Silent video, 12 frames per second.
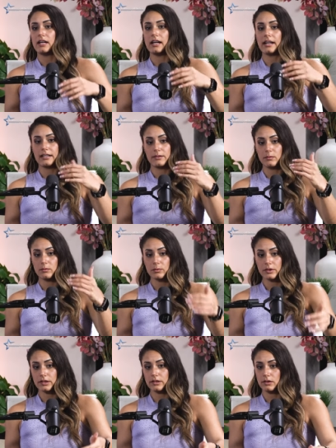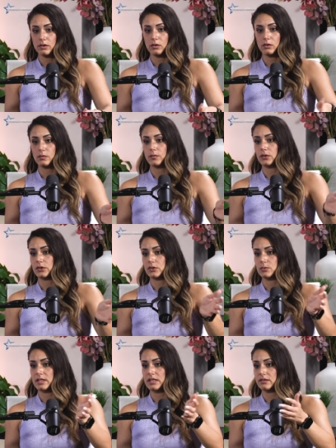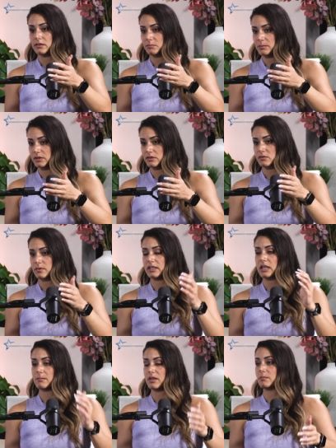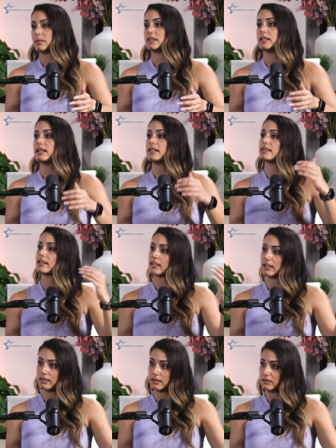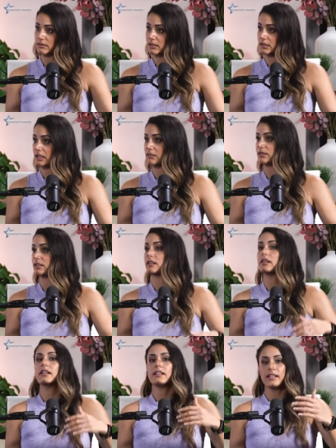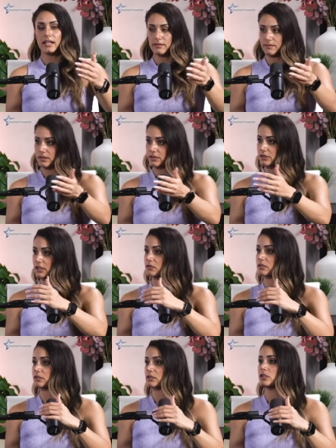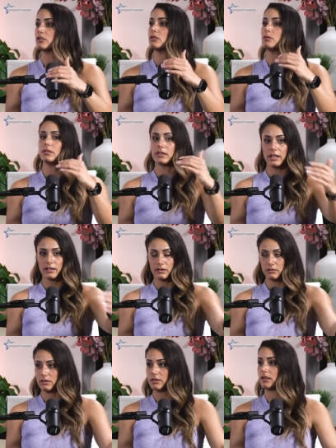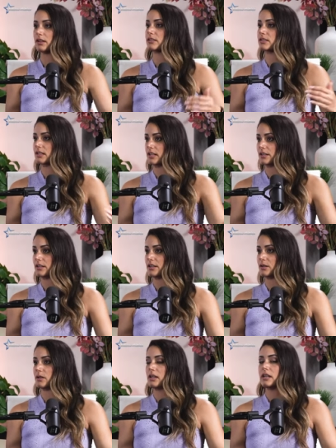I work the whole first round of meals with them on Mondays and I leave at 11. They finish out till 2, they load the cars, they go.